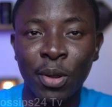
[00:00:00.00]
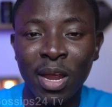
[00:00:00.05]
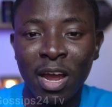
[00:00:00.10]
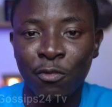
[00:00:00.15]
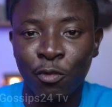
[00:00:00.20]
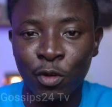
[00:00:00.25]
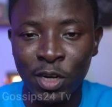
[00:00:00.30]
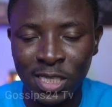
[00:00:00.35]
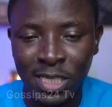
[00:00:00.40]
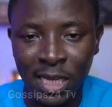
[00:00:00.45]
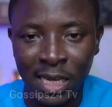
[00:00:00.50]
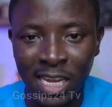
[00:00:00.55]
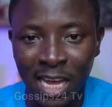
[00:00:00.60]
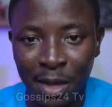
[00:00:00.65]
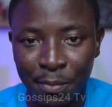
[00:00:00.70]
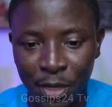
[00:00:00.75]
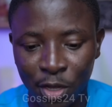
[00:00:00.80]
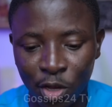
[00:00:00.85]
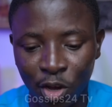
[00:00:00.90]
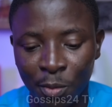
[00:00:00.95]
sha Afronita ni
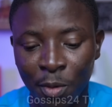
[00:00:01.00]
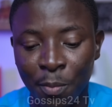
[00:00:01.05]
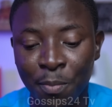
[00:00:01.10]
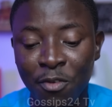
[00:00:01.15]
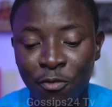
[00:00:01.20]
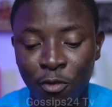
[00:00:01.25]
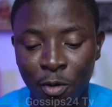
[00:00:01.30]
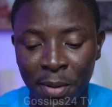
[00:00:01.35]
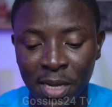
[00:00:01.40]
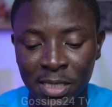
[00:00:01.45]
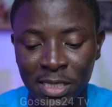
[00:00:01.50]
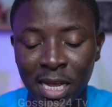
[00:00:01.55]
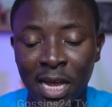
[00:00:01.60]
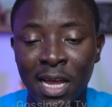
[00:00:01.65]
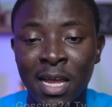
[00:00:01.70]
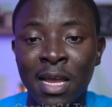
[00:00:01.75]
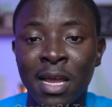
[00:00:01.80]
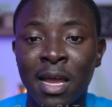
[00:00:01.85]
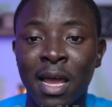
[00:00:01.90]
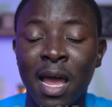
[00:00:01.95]
abijo omo performance
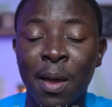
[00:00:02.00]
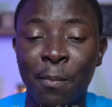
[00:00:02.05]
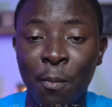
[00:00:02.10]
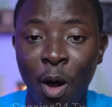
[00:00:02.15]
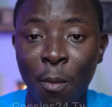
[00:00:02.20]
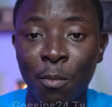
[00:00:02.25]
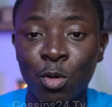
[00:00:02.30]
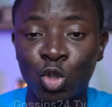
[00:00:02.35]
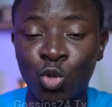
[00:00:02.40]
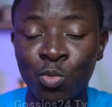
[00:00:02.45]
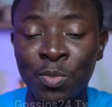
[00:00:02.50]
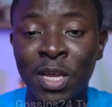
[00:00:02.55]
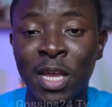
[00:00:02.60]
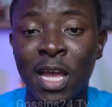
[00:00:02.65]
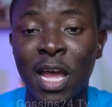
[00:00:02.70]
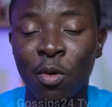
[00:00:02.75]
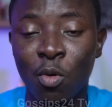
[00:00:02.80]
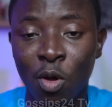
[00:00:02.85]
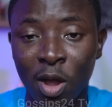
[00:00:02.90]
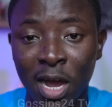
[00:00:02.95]
e mo omo tumi
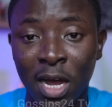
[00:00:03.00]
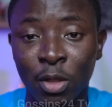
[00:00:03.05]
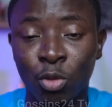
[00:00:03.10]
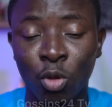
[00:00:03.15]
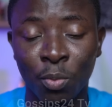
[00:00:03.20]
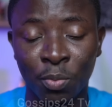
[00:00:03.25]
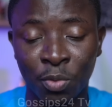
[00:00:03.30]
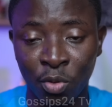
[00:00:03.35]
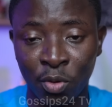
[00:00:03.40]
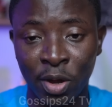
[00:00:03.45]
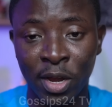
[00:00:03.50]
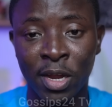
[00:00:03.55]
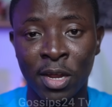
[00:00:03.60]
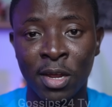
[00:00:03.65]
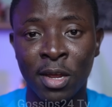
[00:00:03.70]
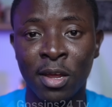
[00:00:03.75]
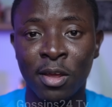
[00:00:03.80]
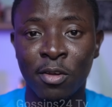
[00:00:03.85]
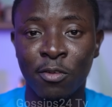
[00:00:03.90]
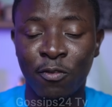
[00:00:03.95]
e kwaka top 3
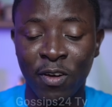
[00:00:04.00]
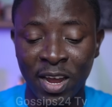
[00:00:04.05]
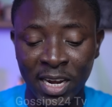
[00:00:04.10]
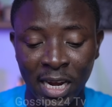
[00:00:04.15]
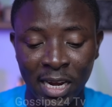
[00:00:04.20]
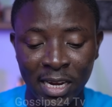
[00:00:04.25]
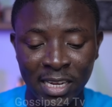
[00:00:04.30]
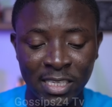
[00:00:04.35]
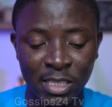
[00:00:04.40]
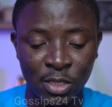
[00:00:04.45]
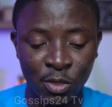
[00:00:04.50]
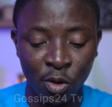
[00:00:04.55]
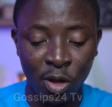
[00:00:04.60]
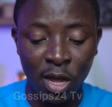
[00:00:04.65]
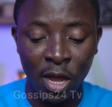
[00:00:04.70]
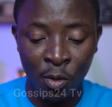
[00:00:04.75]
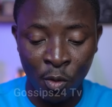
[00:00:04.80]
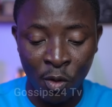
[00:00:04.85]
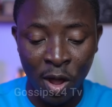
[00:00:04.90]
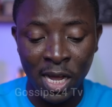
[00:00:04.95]
finalists, you know,
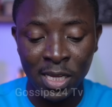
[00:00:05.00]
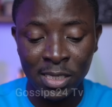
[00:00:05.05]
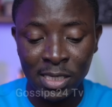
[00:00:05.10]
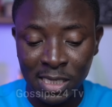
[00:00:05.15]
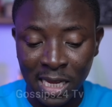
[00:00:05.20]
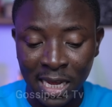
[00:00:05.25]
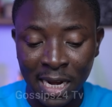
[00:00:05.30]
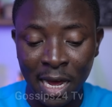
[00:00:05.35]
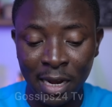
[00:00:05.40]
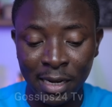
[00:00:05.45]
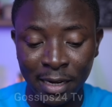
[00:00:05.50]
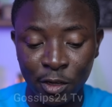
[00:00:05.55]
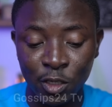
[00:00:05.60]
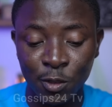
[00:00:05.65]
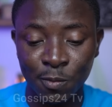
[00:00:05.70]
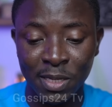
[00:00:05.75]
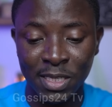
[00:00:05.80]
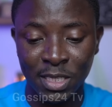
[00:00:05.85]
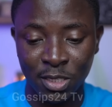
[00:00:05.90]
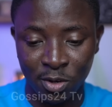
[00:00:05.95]
and sana
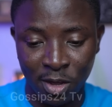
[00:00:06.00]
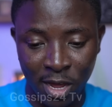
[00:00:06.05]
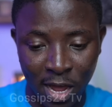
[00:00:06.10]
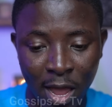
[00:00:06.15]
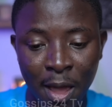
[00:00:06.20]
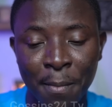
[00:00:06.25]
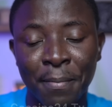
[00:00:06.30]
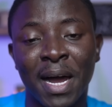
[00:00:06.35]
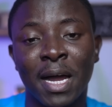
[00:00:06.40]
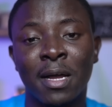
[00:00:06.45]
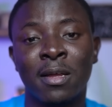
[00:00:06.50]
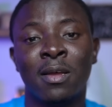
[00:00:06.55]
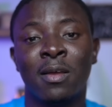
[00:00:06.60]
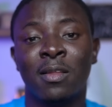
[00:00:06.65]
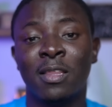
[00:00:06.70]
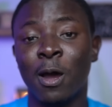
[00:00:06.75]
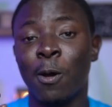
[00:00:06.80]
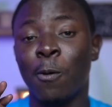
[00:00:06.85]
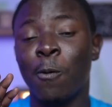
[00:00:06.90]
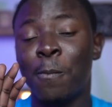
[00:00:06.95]
announcement, you know, ever.
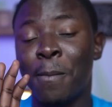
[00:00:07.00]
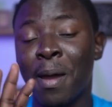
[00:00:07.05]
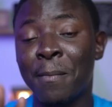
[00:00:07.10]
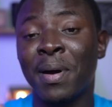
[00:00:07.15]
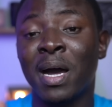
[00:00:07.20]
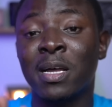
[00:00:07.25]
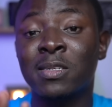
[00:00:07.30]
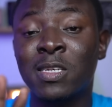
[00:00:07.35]
Now, remember, say,